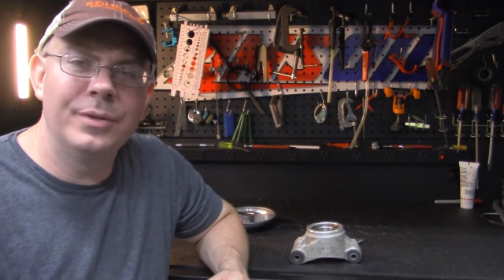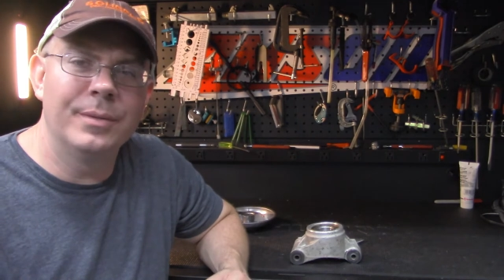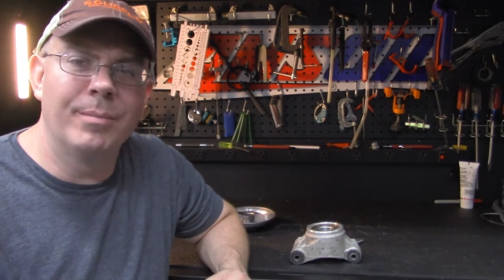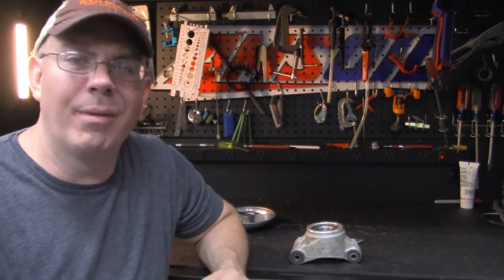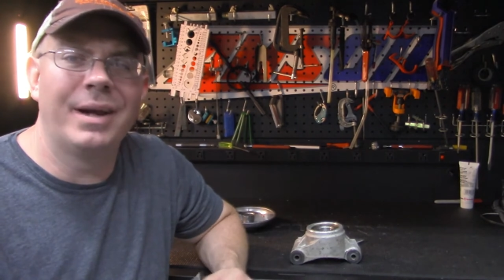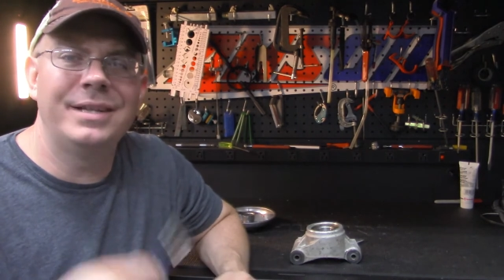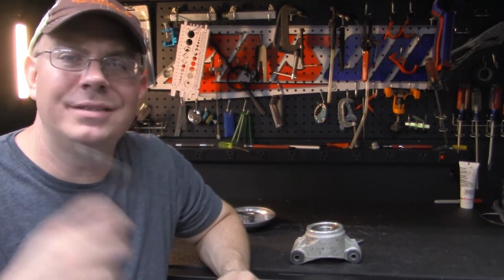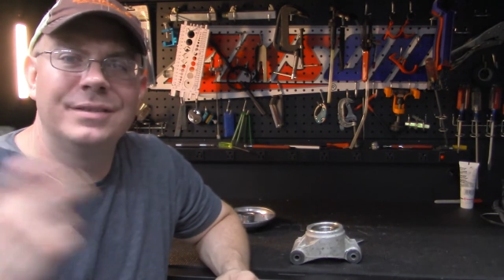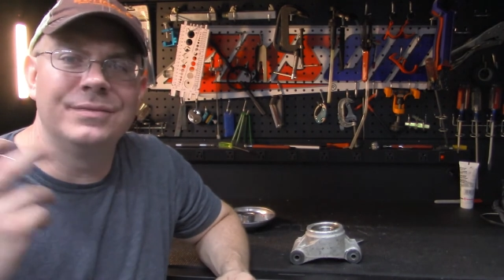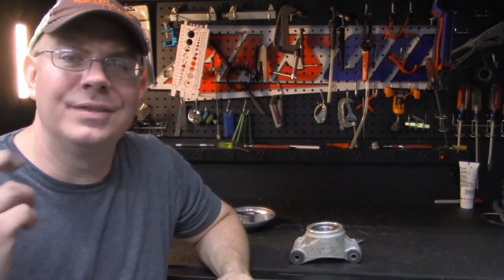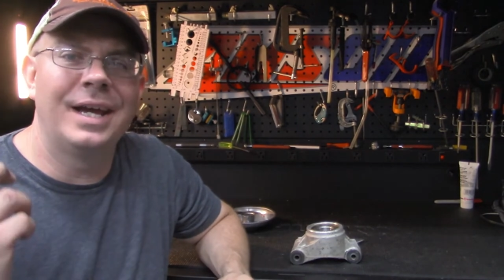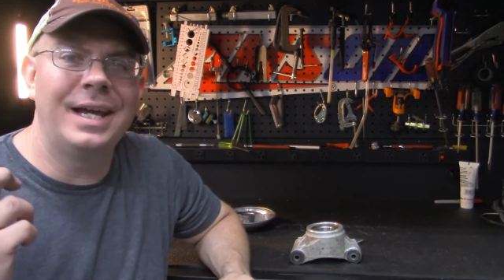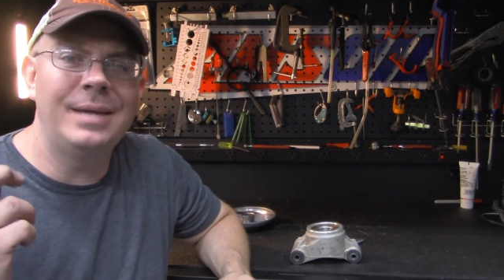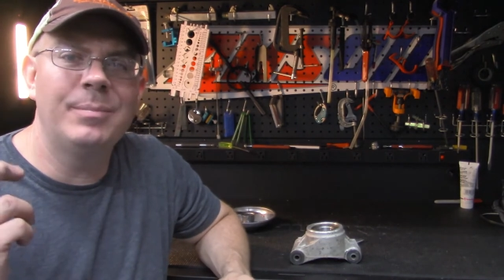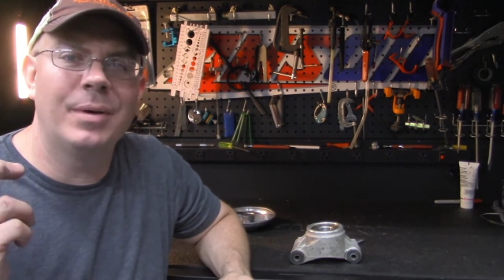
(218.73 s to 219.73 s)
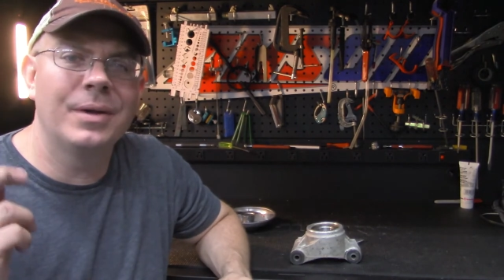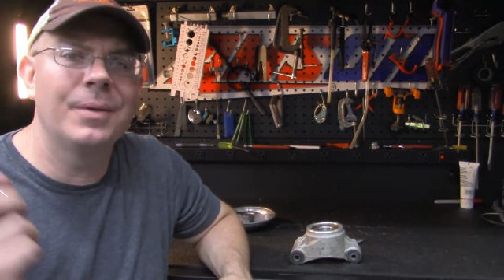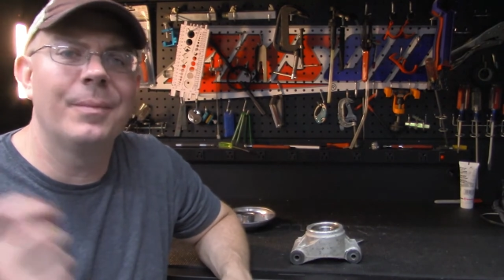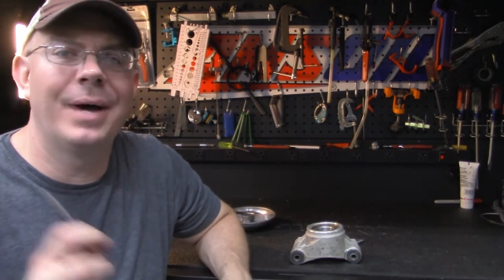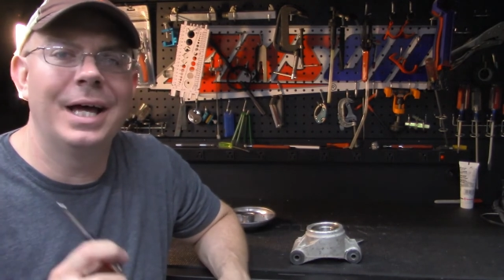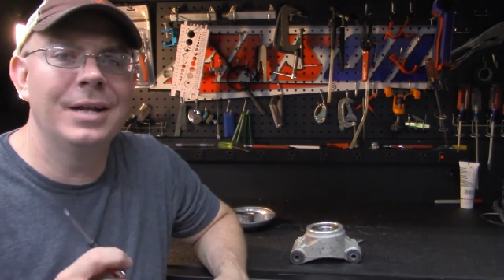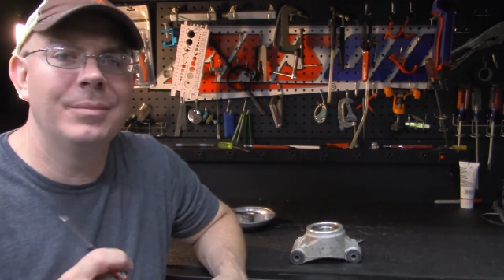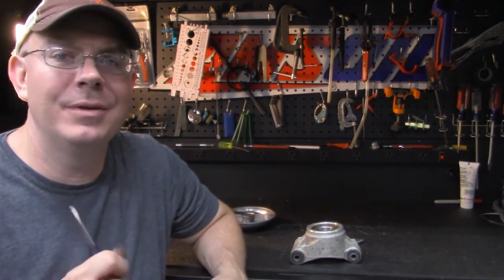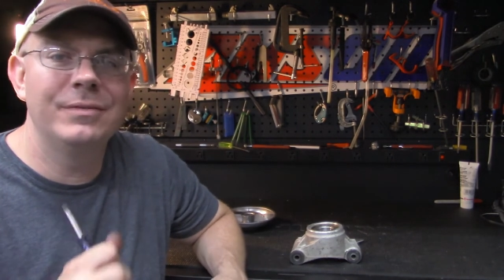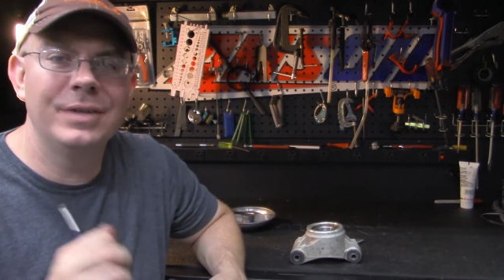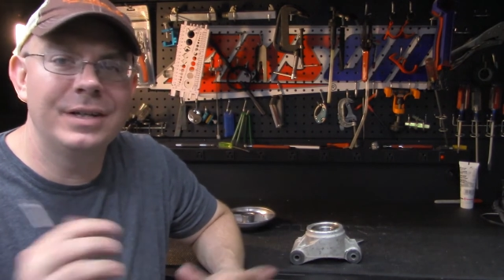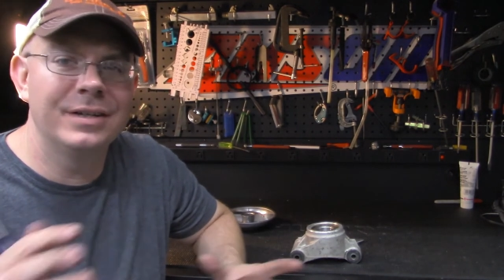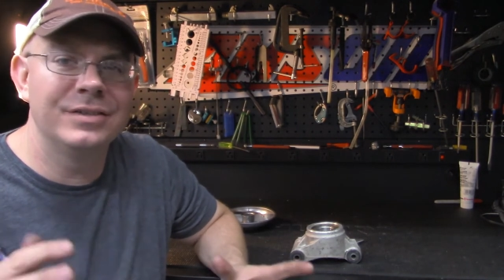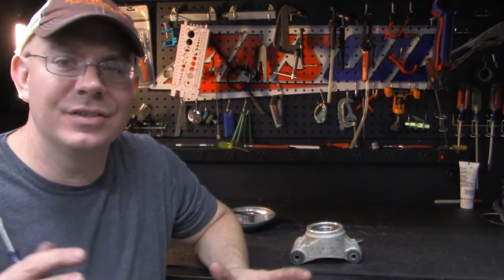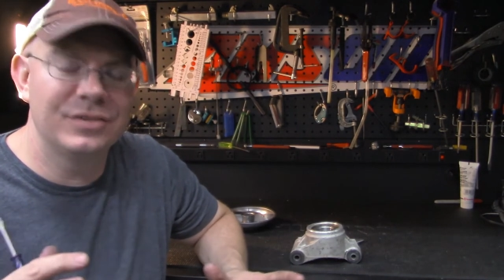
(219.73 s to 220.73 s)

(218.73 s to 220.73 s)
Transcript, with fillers: abrasive tape on the bottom of it because it